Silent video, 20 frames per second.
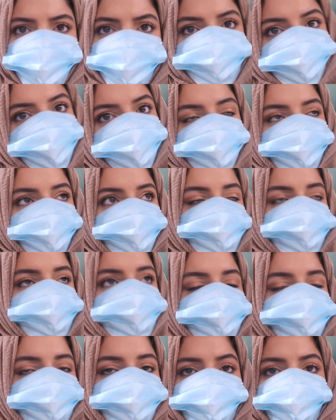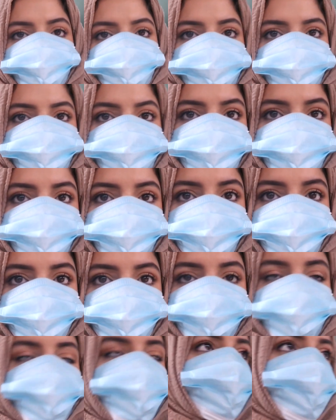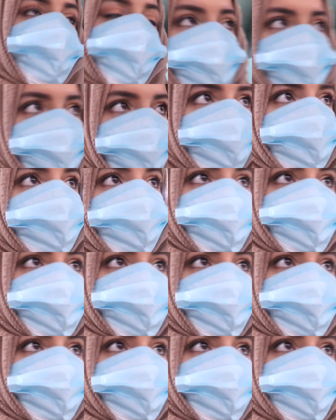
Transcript: our jackets, well, yeah, our jackets